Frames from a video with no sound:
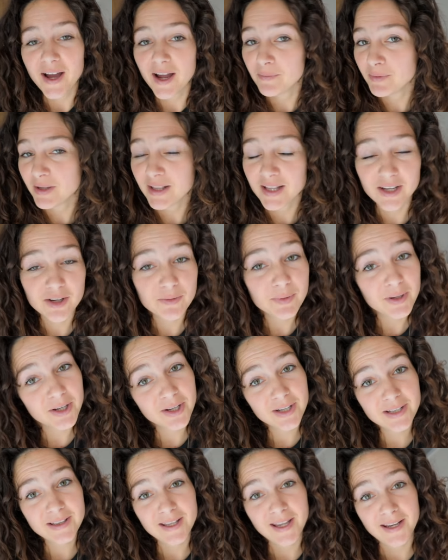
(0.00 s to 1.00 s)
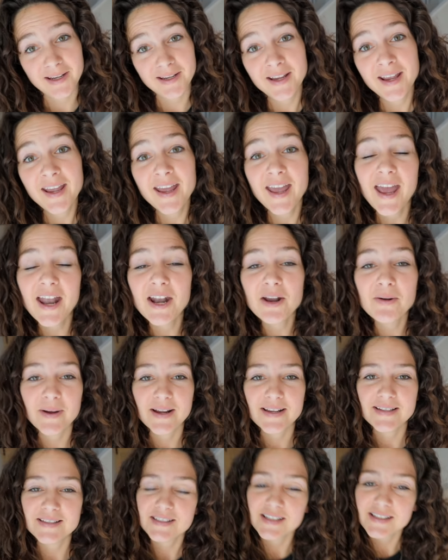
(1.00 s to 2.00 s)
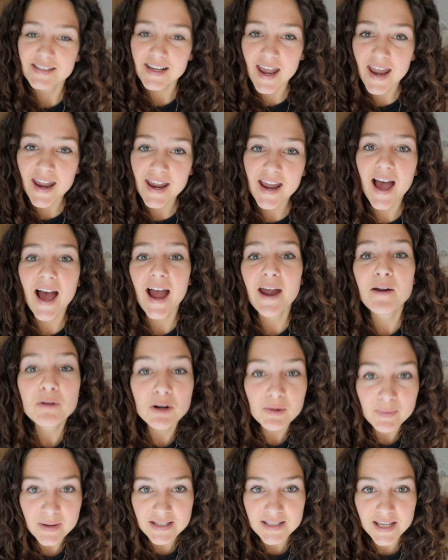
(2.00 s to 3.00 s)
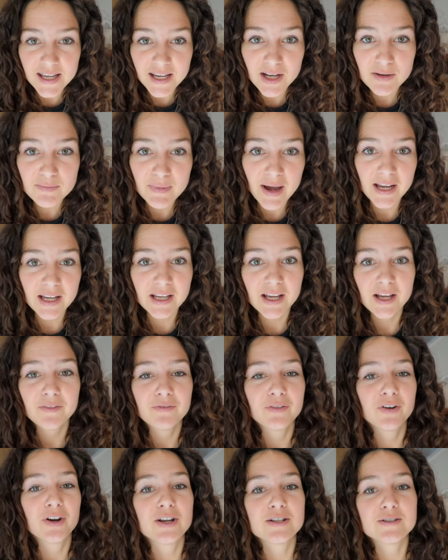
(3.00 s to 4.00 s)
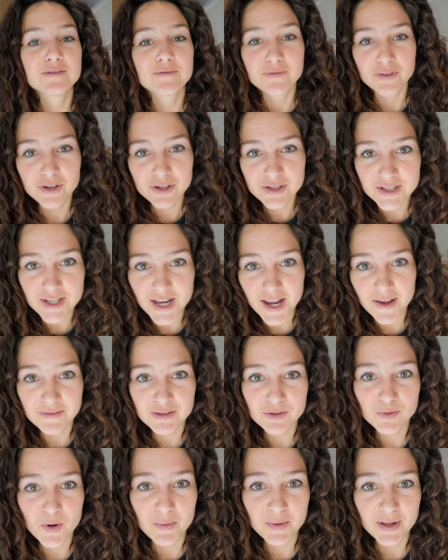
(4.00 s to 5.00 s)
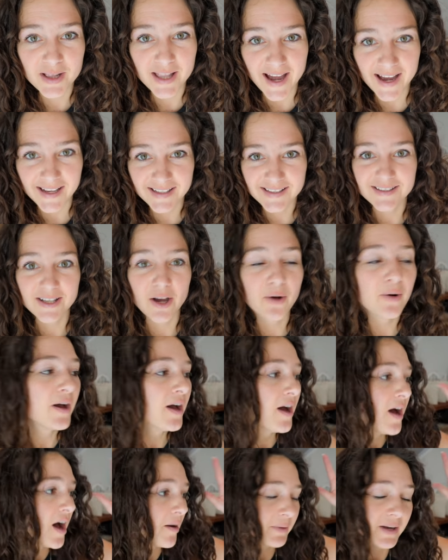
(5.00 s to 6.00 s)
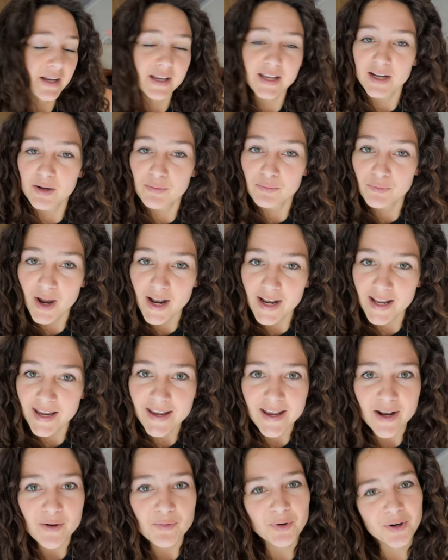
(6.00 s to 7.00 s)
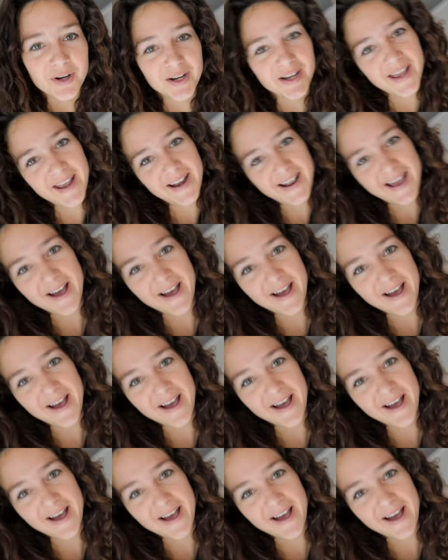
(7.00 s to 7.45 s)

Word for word: I mean, that could be a good thing. Anyways, today I'm gonna be taking Micah for his first day of swim class. So I'm gonna get him ready and we're gonna head